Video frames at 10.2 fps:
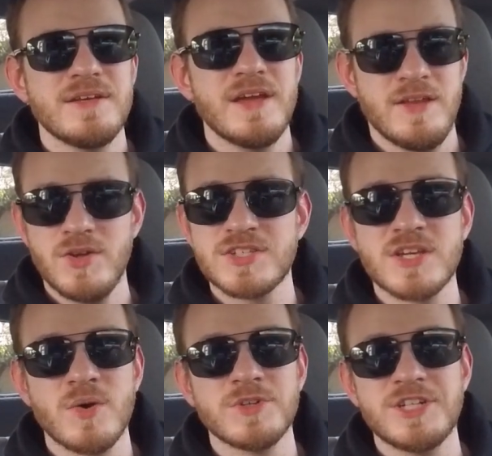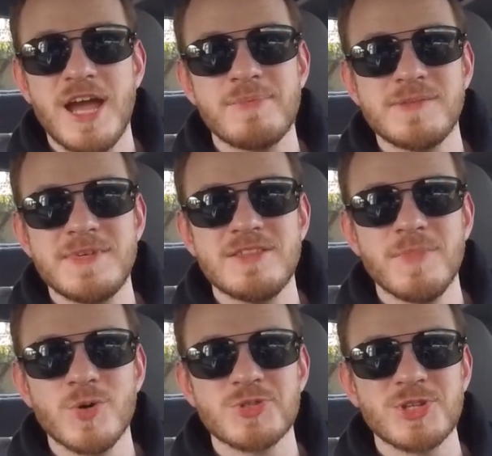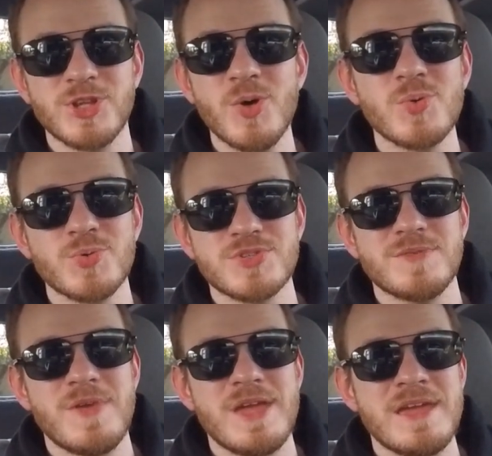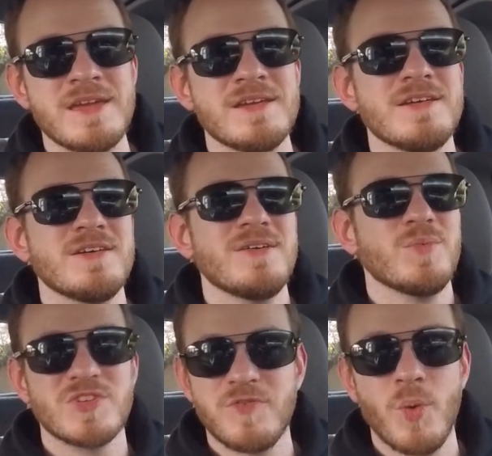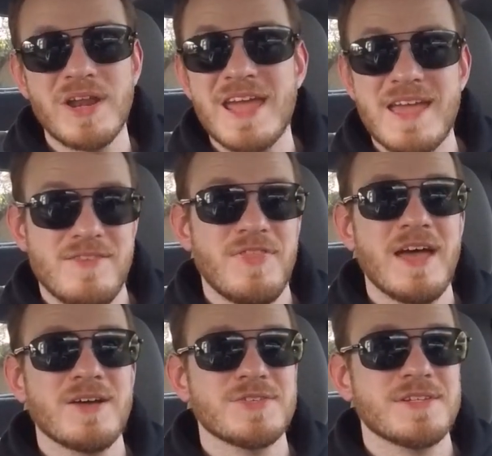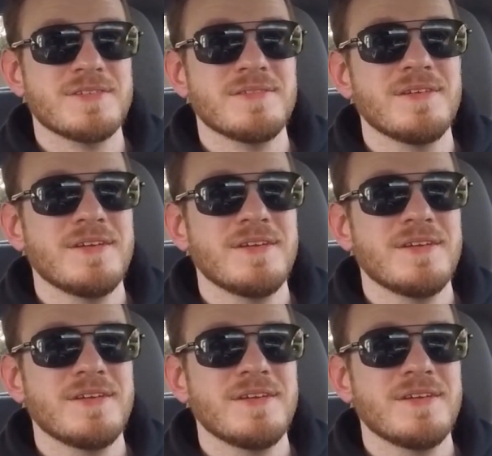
and also which happened to be the most local to me, was $48,000.